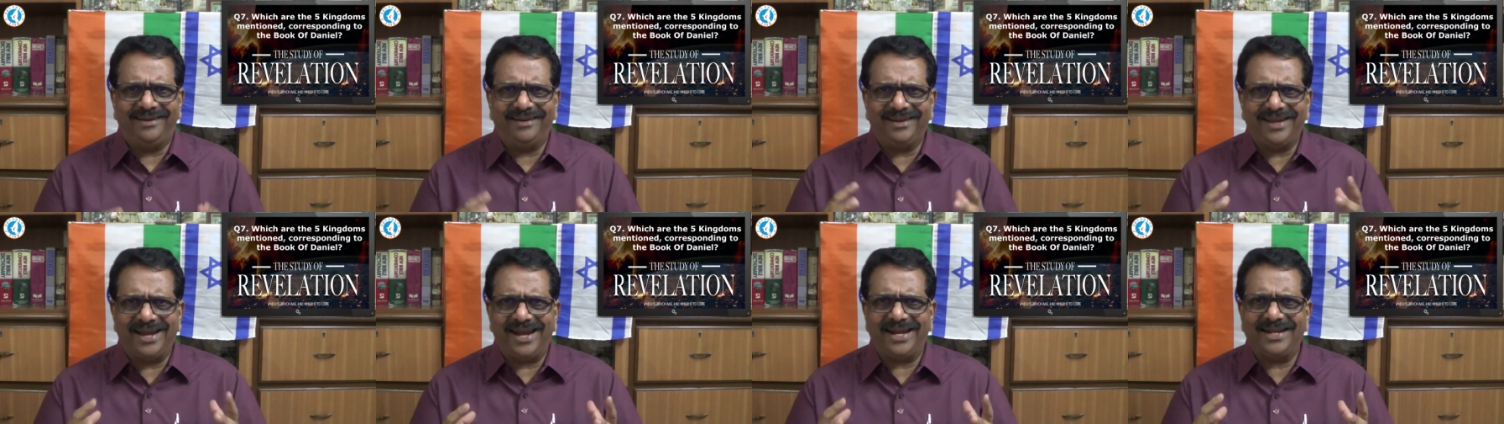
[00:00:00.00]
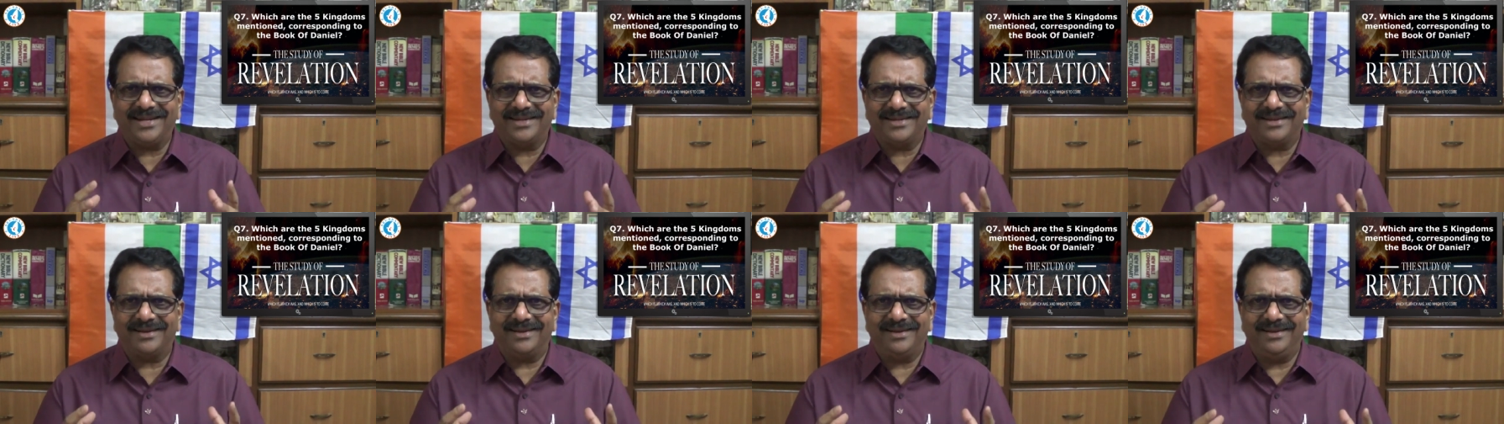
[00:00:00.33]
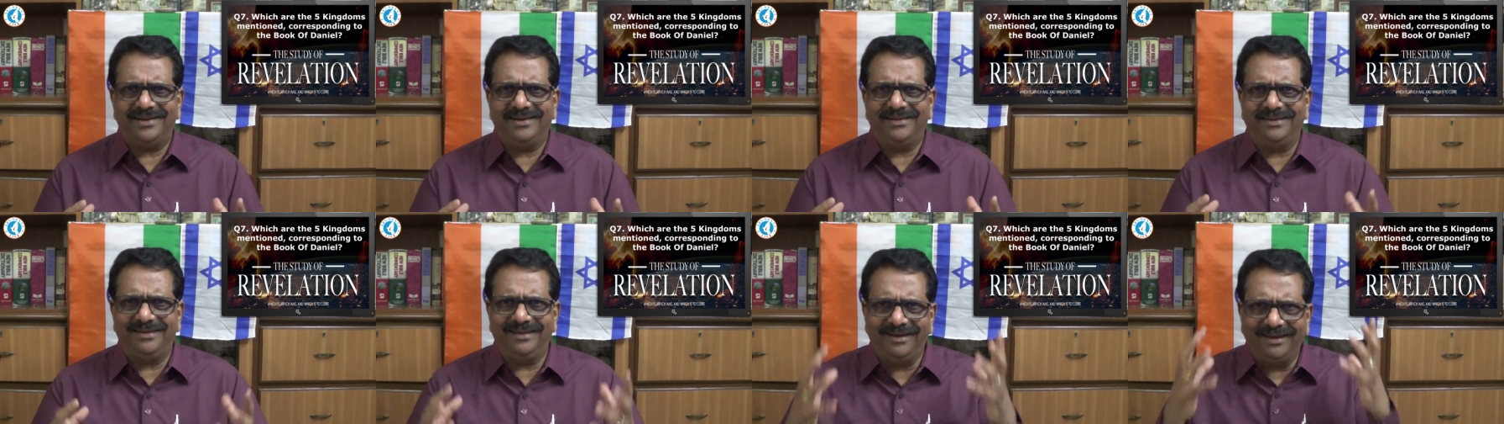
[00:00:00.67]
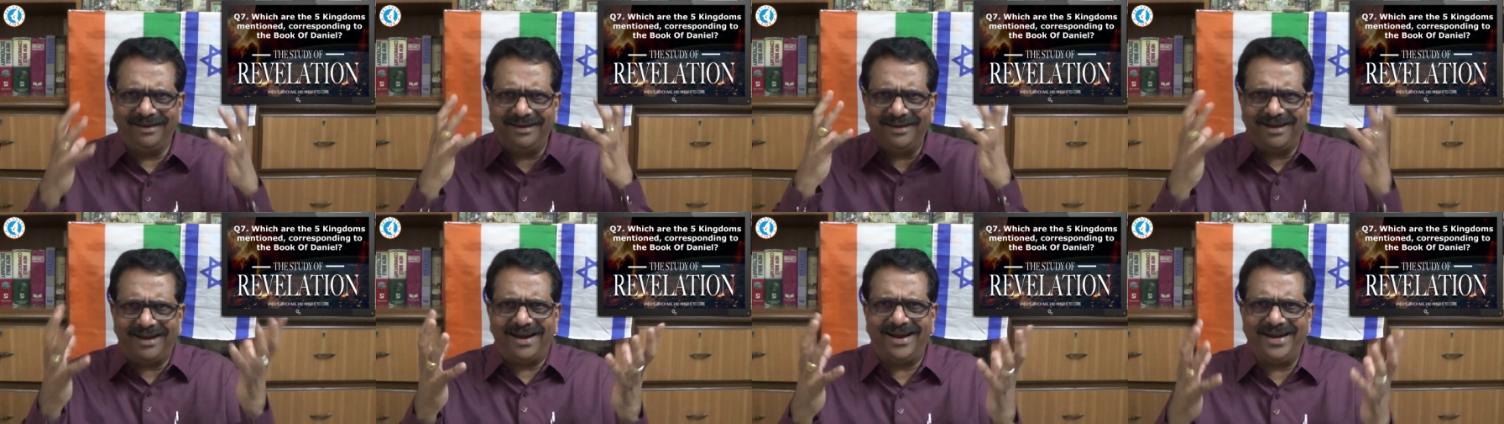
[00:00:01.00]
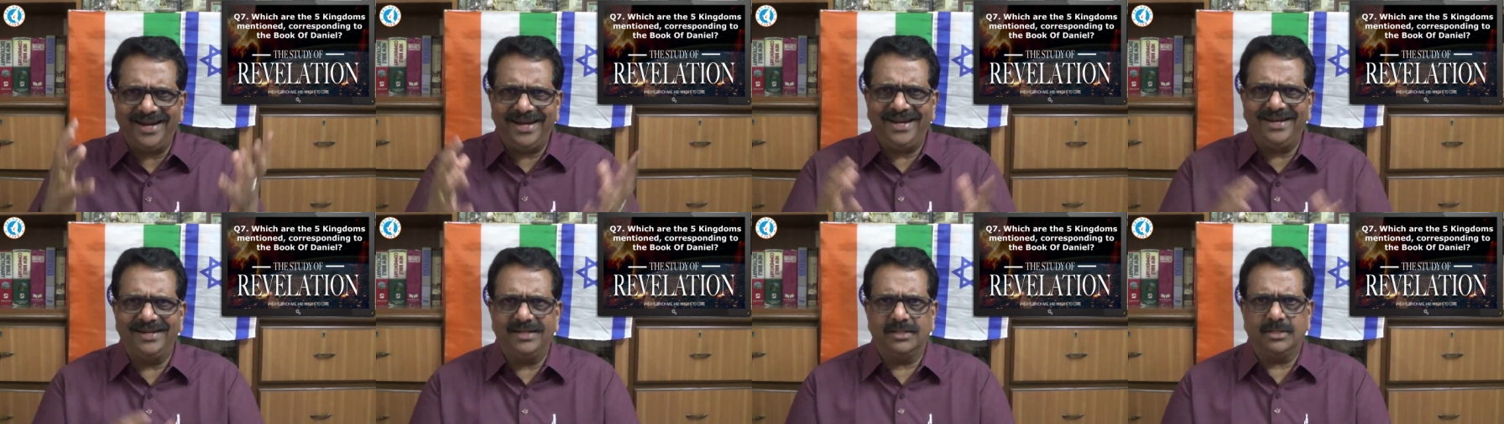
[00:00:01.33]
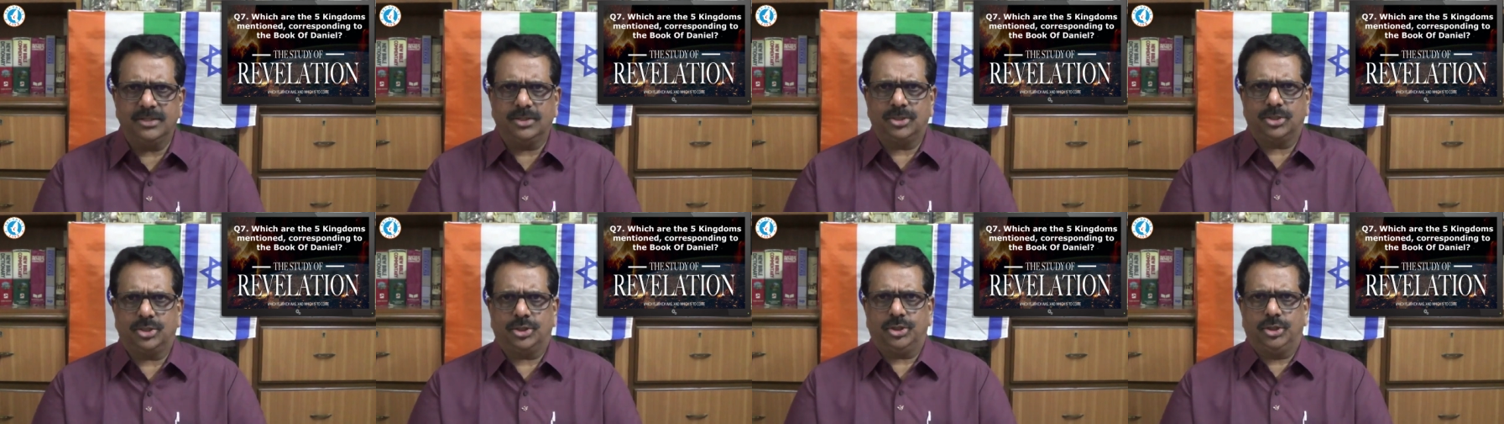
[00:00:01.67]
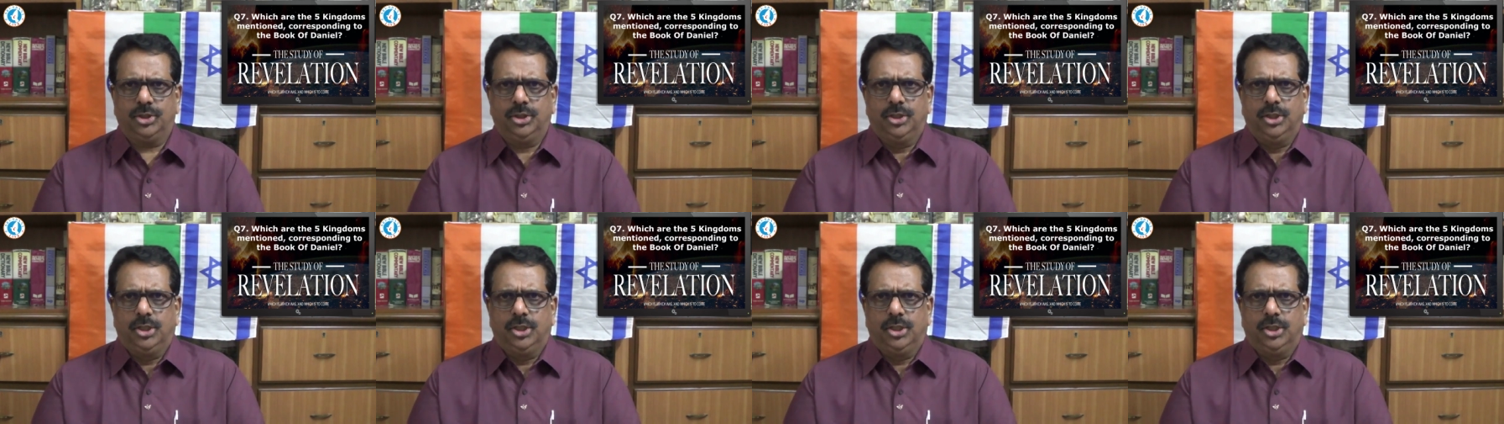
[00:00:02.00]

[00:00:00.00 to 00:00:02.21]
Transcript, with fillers: like the lions,